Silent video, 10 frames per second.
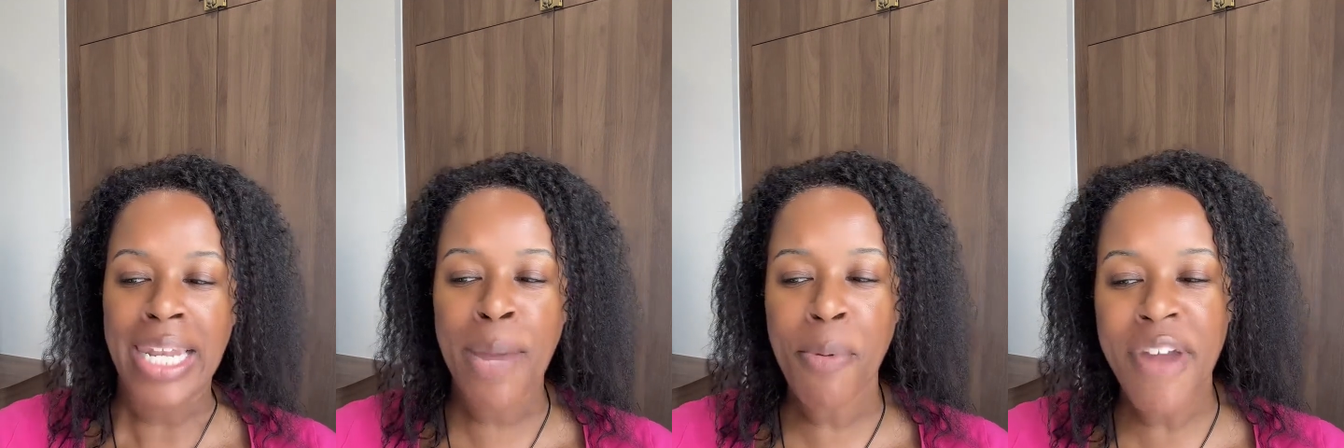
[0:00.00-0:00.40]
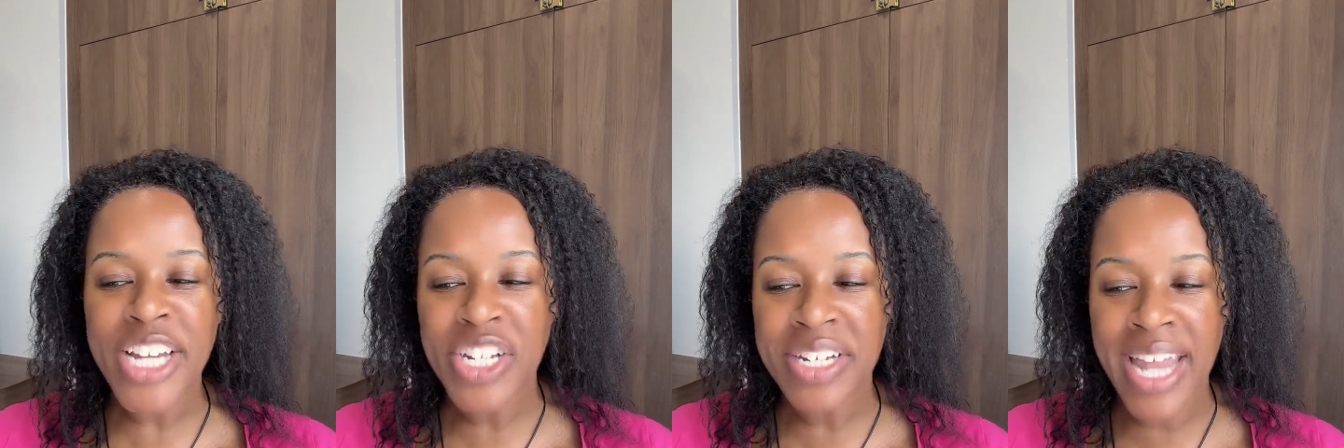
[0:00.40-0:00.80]

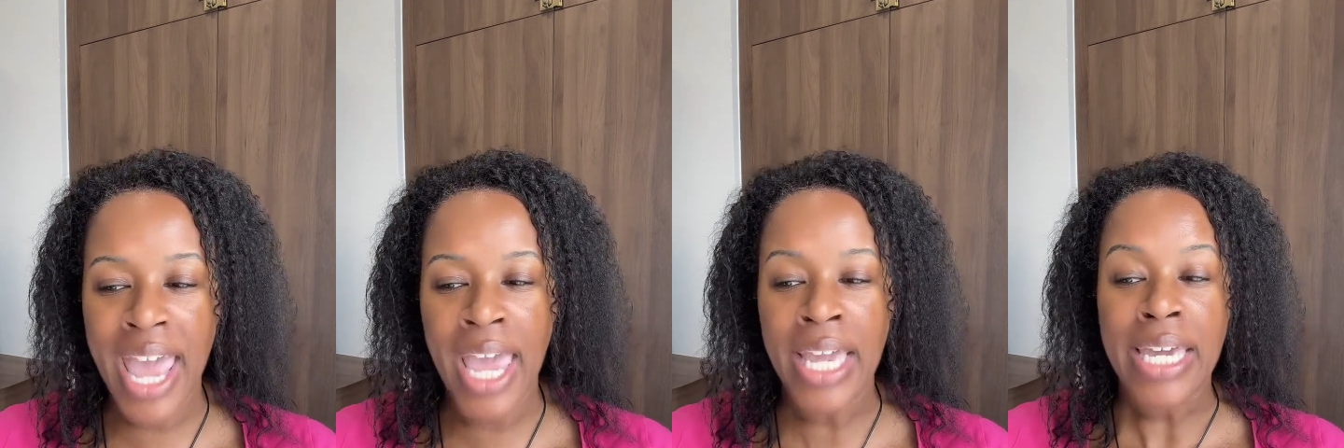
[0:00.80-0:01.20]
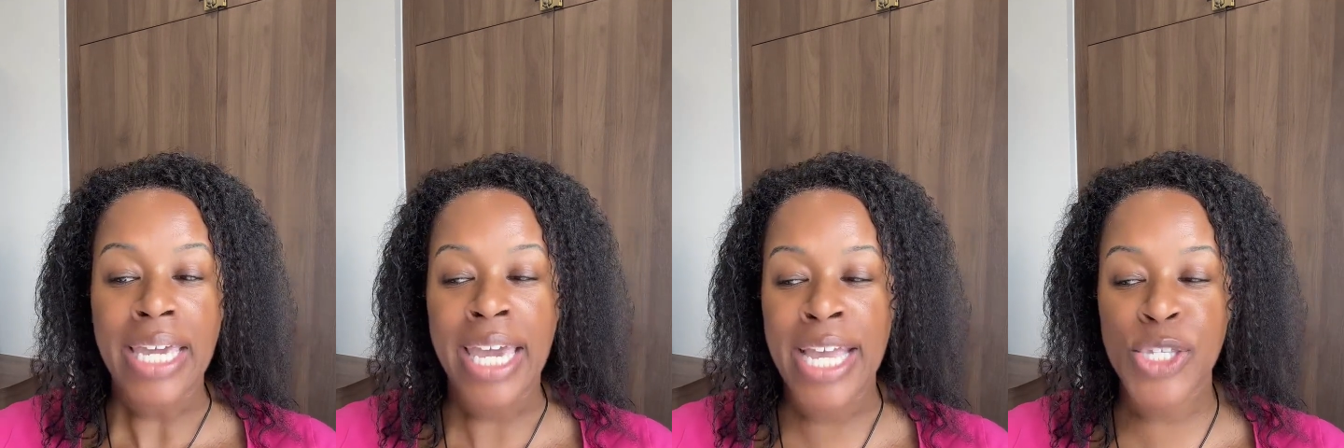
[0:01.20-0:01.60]
Liberation Day
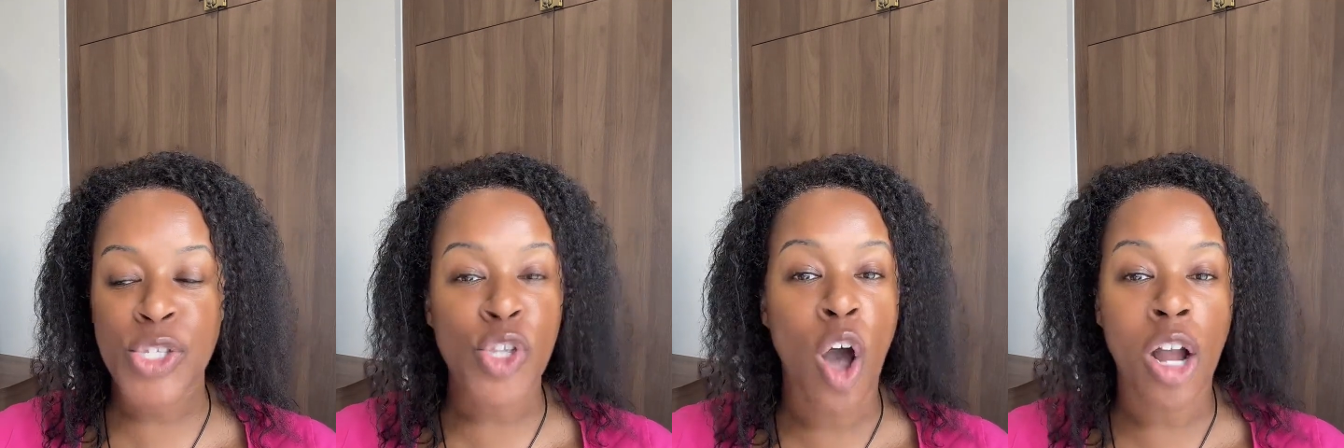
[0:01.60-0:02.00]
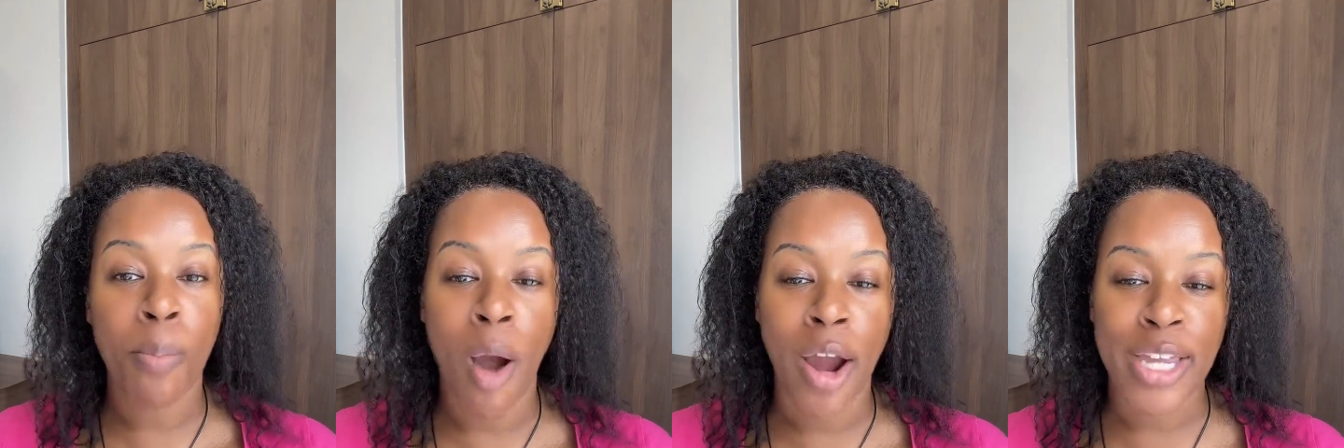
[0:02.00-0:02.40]
hits
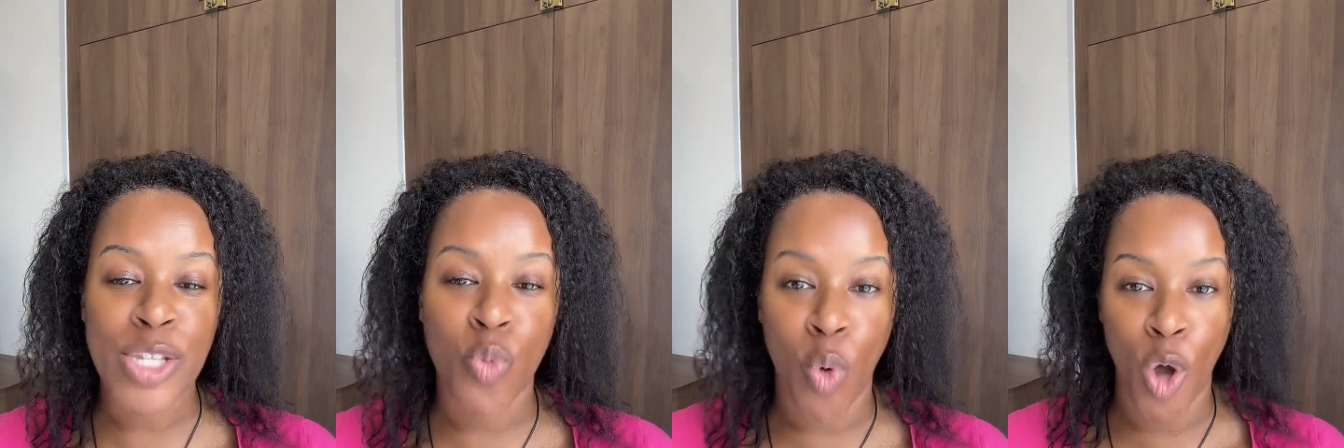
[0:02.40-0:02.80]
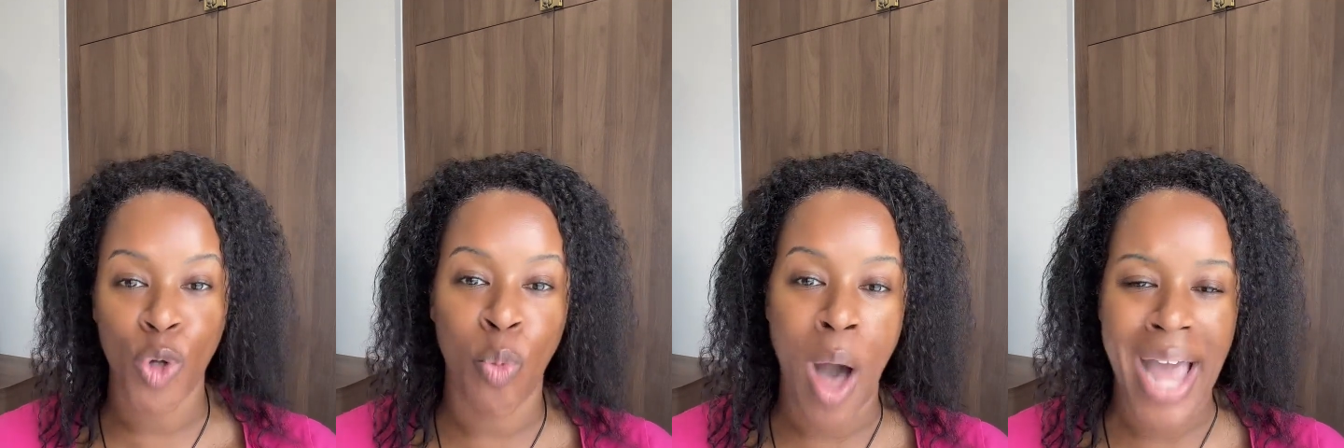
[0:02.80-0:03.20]
stock markets
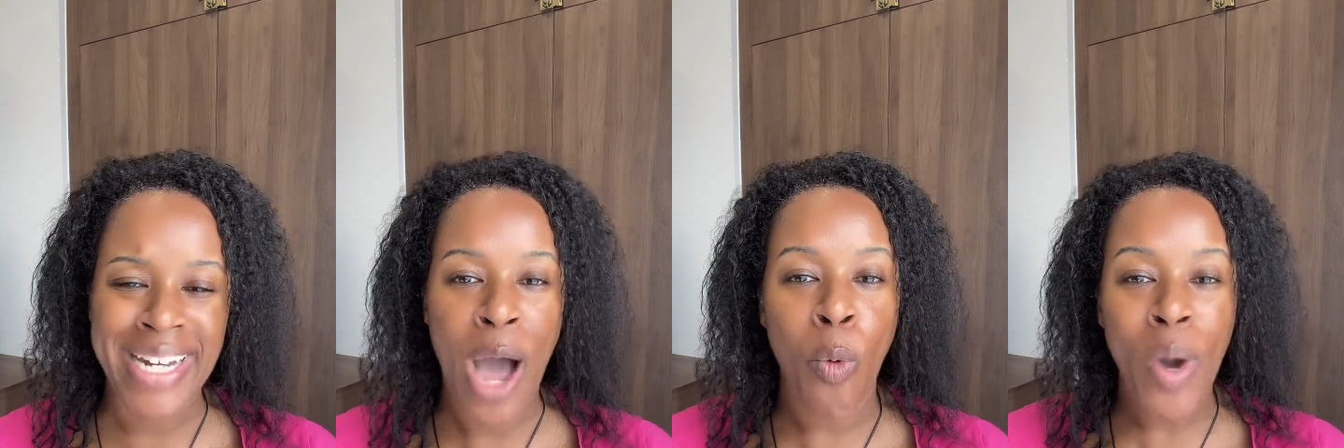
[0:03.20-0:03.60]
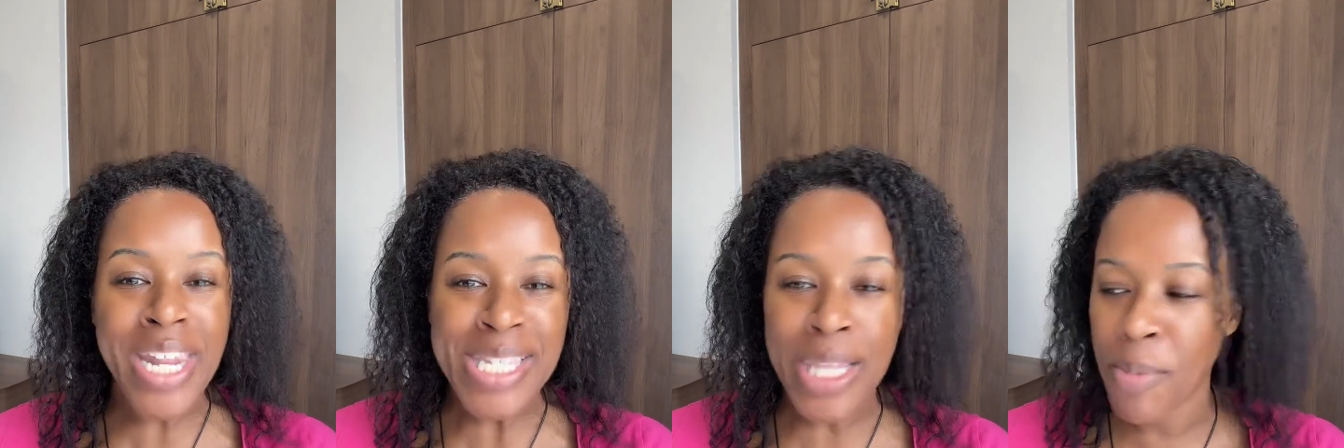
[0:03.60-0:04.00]
worldwide. Now,
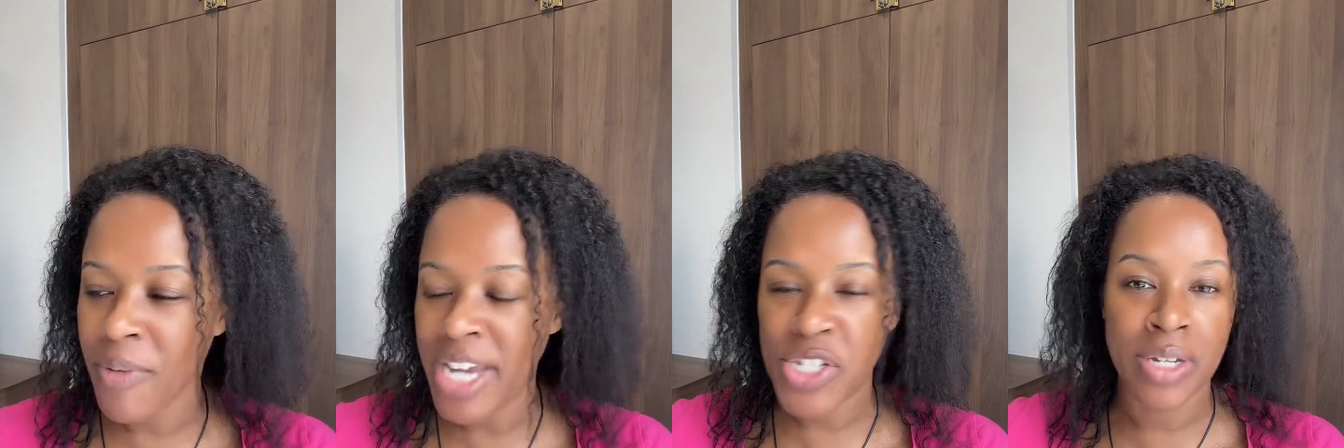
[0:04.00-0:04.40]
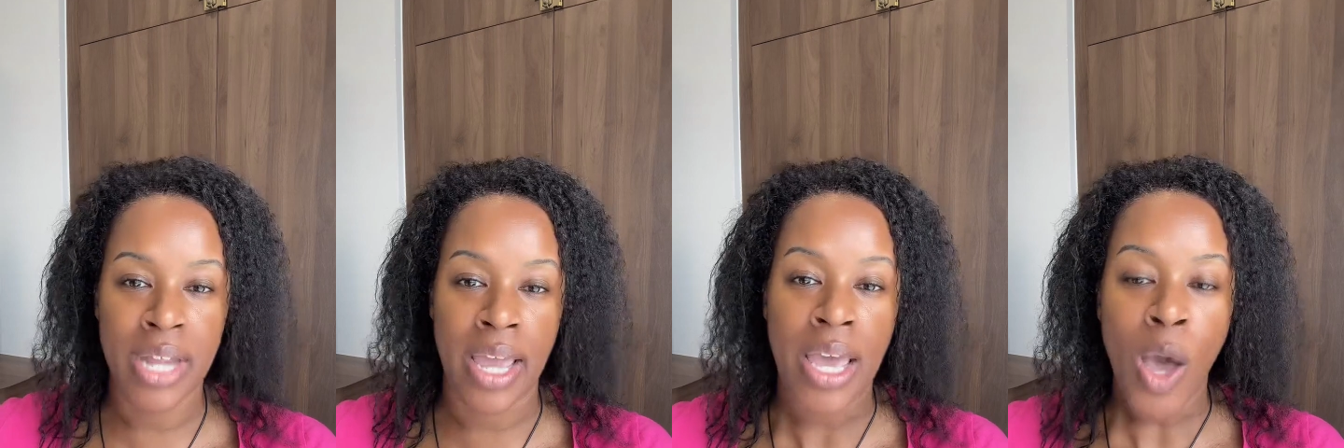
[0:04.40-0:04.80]
what is Liberation
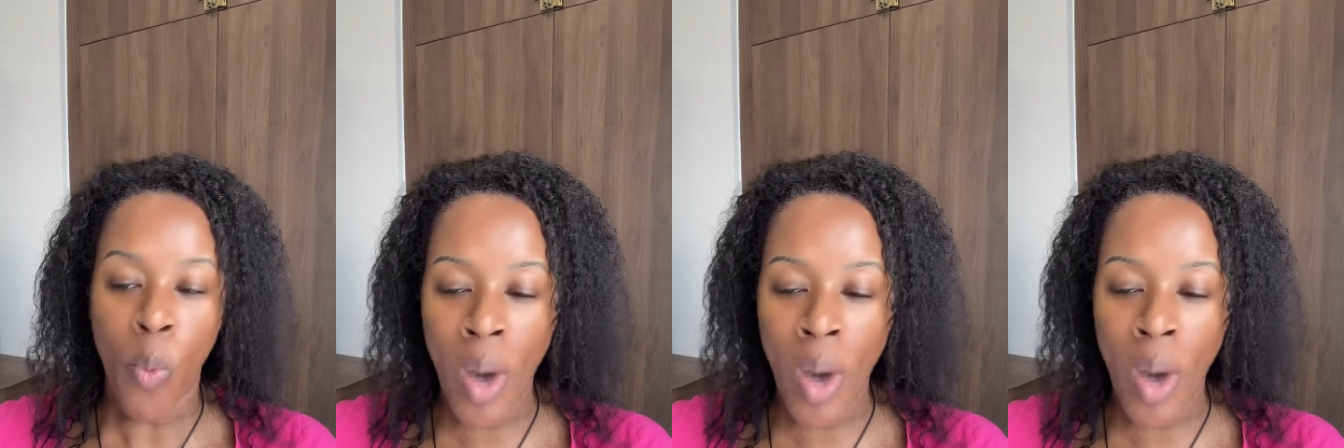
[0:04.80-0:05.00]
Day?